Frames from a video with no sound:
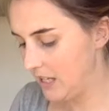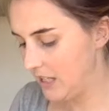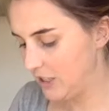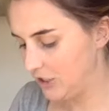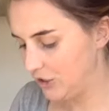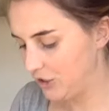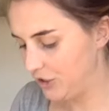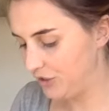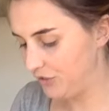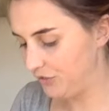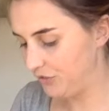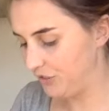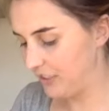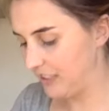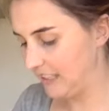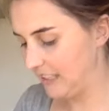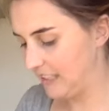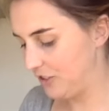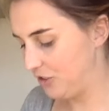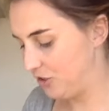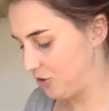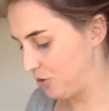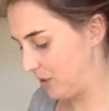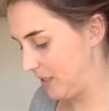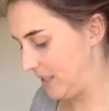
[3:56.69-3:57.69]
She really
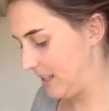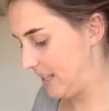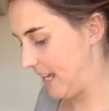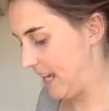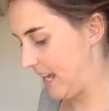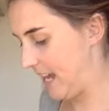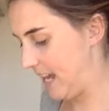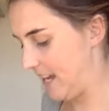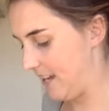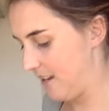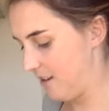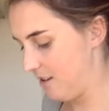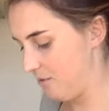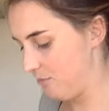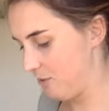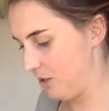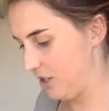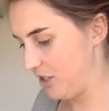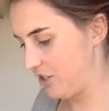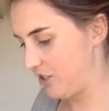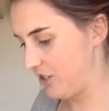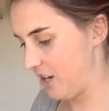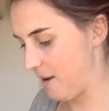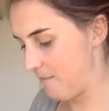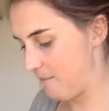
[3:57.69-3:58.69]
enjoyed that,
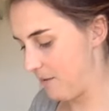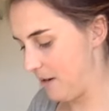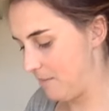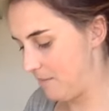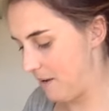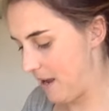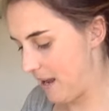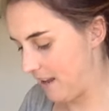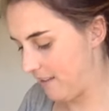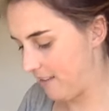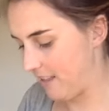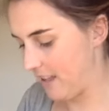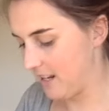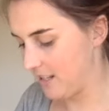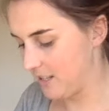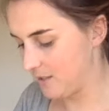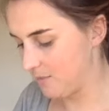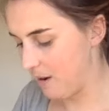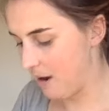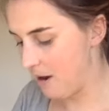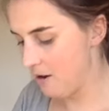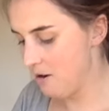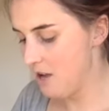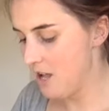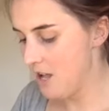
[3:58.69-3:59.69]
which I'm going to make that as
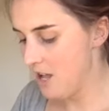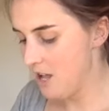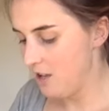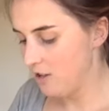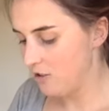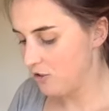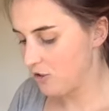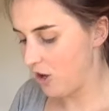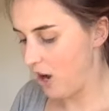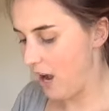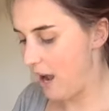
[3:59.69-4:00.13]
well. So